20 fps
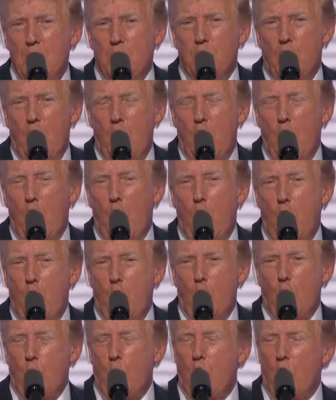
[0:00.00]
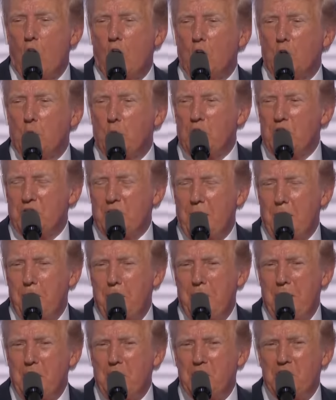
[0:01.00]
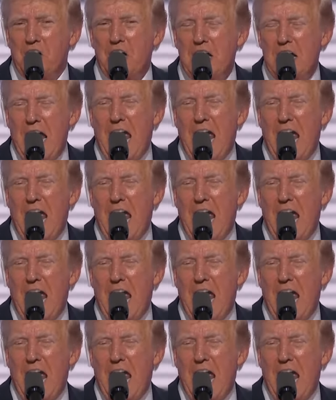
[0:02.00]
The whole world was at peace.